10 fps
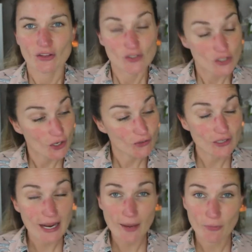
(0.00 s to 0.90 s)
So
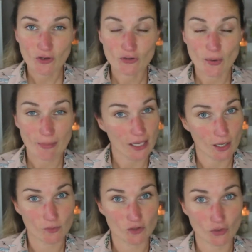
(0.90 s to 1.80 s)
today I'm going to do a
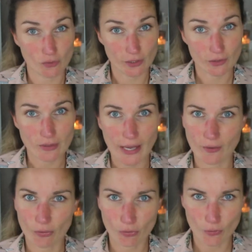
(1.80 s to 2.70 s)
makeup tutorial, and I
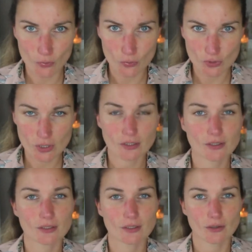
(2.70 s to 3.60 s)
thought
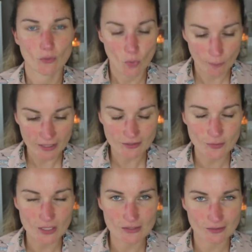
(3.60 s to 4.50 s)
what better
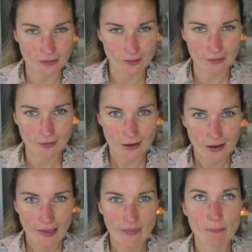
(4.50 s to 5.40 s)
one to do
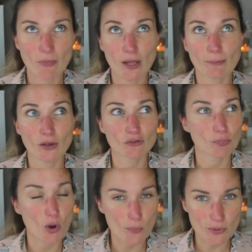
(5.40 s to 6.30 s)
than my most
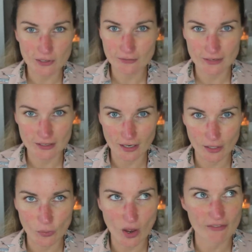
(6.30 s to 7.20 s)
popular
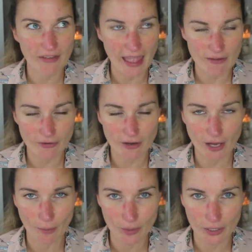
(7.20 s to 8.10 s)
video I've ever
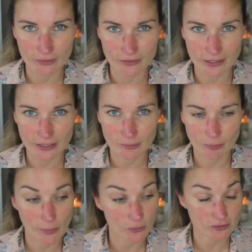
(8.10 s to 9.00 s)
uploaded.
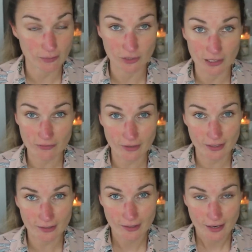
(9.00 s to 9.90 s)
People seem to love it.